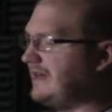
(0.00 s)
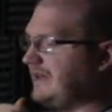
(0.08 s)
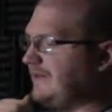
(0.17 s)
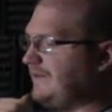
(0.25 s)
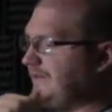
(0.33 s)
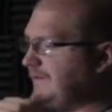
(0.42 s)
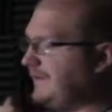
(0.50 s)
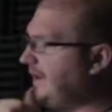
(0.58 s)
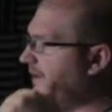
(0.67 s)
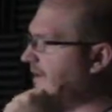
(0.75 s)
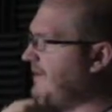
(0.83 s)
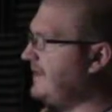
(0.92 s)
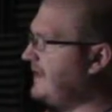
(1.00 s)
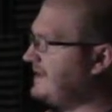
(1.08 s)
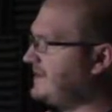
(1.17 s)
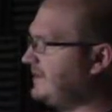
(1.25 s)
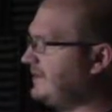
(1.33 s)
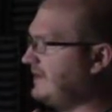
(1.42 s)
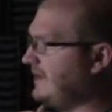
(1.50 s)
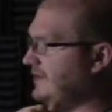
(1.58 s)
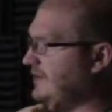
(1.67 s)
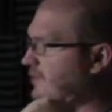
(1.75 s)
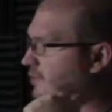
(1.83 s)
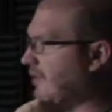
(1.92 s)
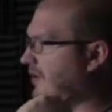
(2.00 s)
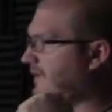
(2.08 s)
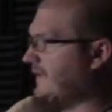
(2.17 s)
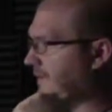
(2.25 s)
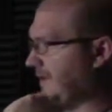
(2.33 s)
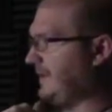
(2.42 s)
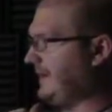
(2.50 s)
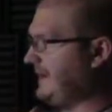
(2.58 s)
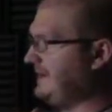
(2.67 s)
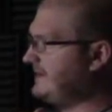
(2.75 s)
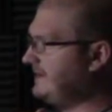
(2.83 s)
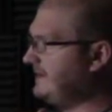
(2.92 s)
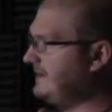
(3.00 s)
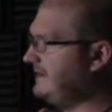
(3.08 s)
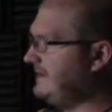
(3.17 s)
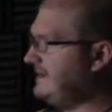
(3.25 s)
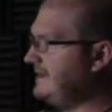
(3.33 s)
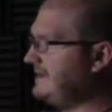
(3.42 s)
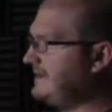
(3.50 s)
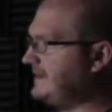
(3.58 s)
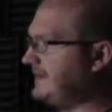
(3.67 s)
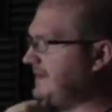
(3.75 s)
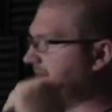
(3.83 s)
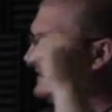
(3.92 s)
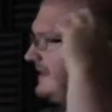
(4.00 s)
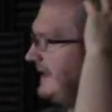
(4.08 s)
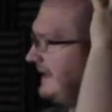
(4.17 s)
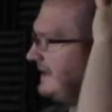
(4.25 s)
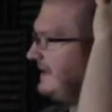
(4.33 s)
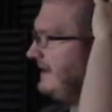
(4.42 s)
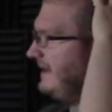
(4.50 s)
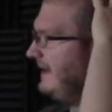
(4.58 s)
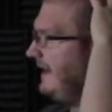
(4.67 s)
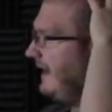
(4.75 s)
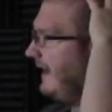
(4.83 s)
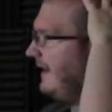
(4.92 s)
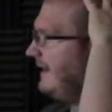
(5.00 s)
if you follow the main storyline, you work for the Blades. Mm-hmm. So it's like, huh?